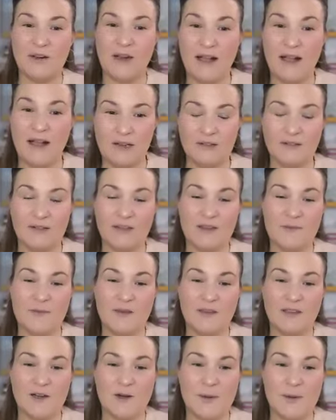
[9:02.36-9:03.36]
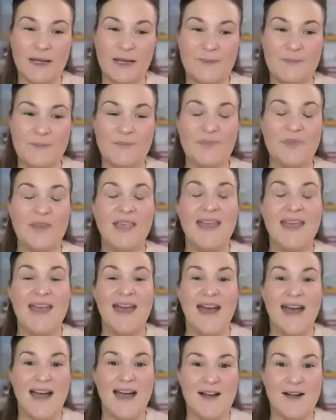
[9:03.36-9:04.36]
your algorithm a little bit.
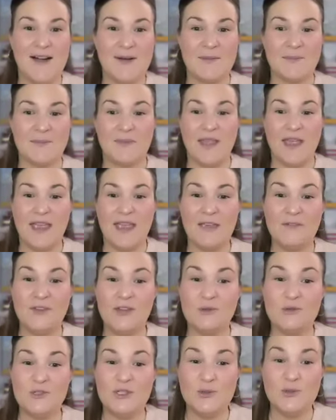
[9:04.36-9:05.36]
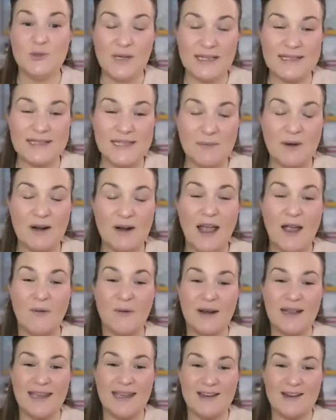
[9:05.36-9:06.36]
If you do get someone, I
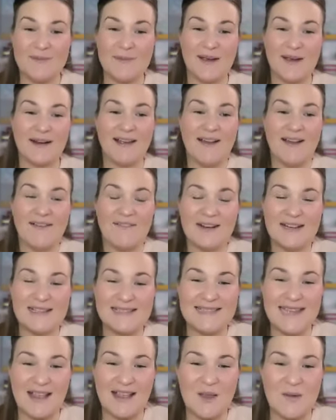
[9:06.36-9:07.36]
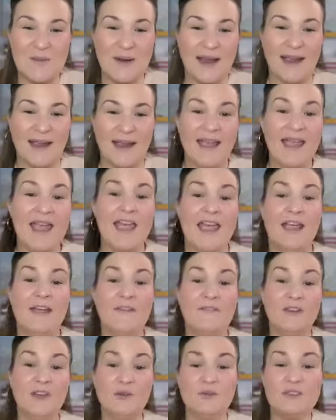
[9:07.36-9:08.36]
want to hear about it. I want to celebrate.
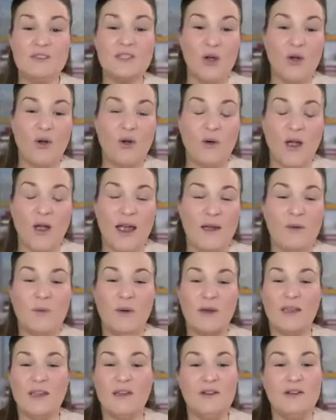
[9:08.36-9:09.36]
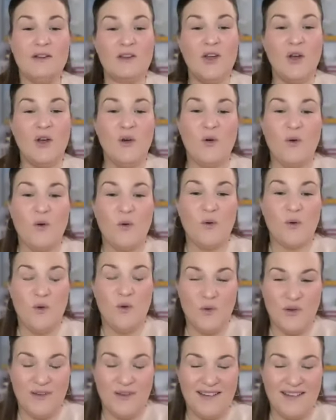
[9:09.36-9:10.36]
If you don't, I want you to know
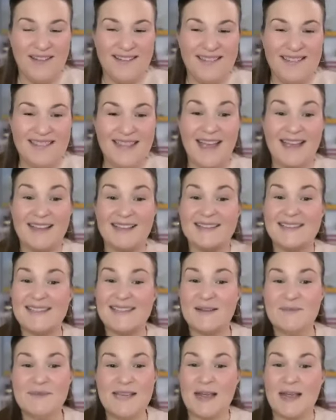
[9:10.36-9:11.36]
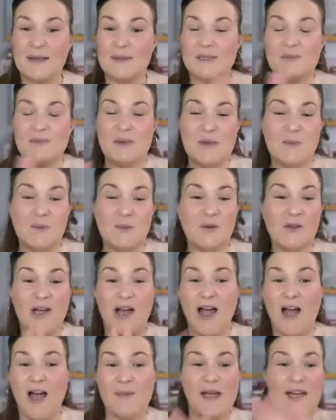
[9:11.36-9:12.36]
that sometimes people
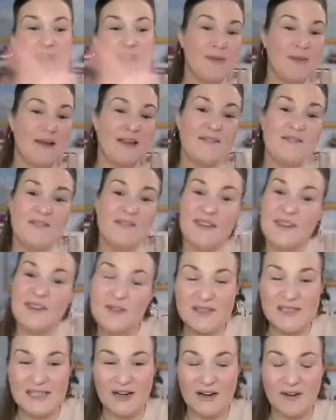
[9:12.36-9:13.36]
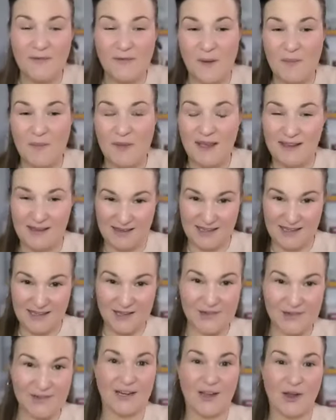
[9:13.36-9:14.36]
comment on my videos that are from like a
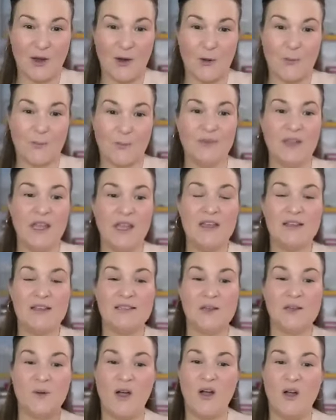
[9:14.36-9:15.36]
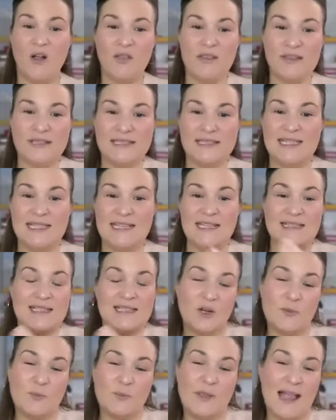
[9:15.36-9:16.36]
year ago. So all the seeds that
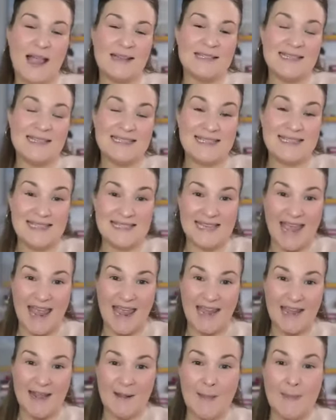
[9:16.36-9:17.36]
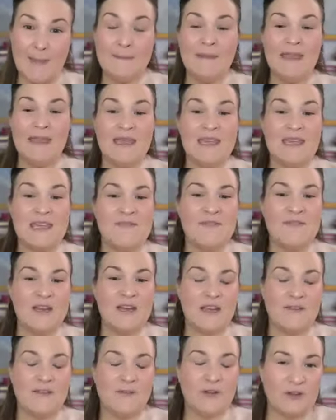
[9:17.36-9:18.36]
you're planting today, even
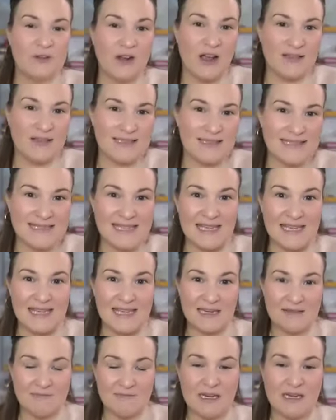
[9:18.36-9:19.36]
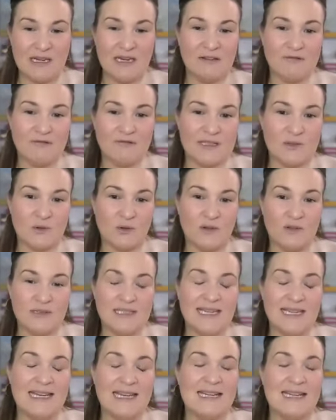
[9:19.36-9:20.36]
if you're not seeing immediate
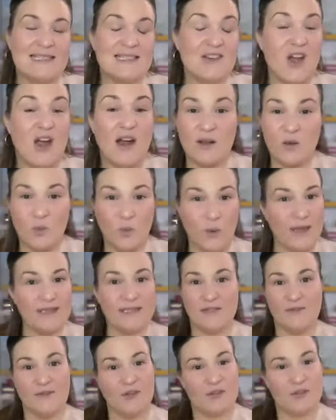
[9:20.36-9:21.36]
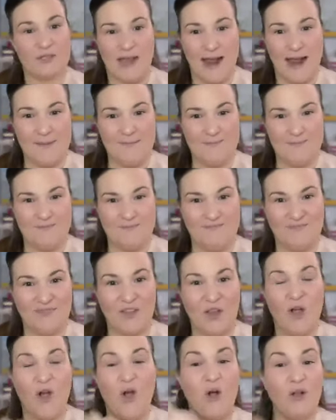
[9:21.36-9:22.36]
results, it is not a waste of your time.
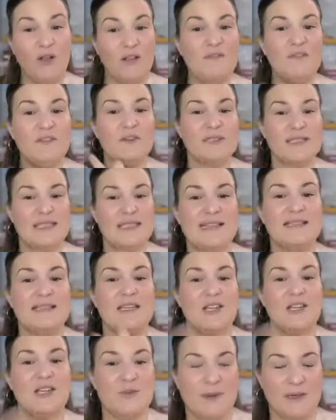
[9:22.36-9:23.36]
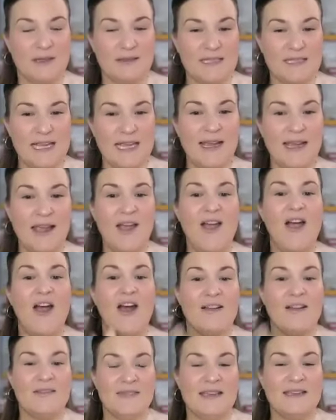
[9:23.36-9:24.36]
All of those things that you're building
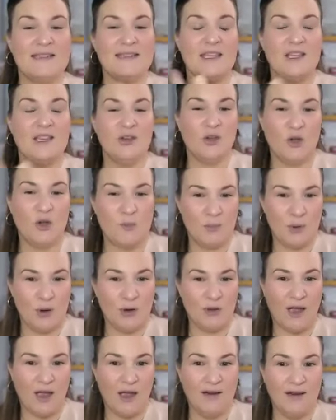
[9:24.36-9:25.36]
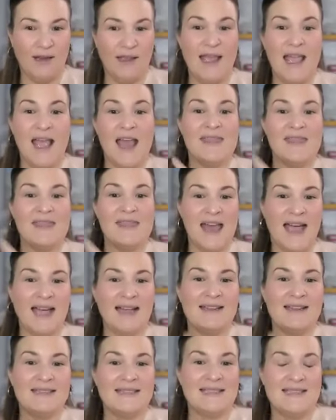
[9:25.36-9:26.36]
are things that you can pull on.
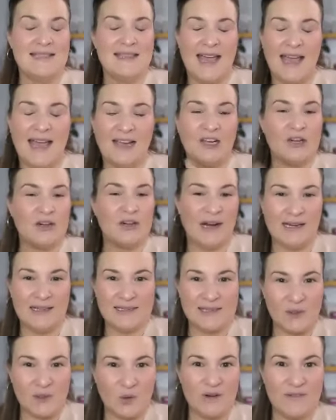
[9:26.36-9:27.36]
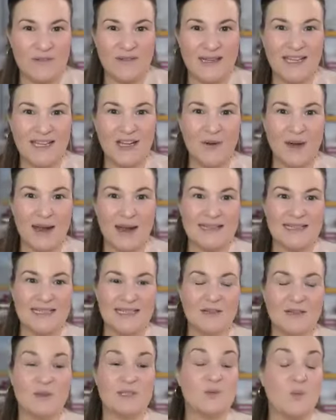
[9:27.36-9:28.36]
That credit score video I
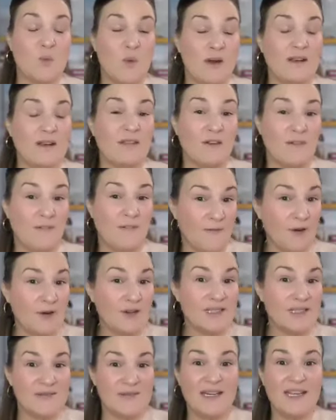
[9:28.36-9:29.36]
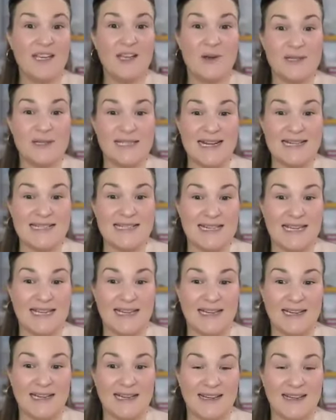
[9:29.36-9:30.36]
did was one of the first videos I
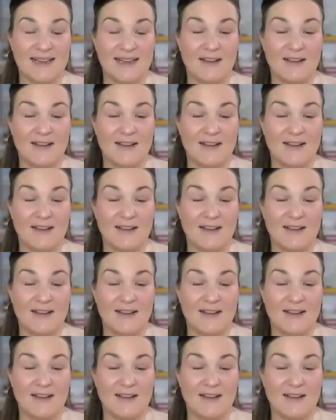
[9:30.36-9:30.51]
did.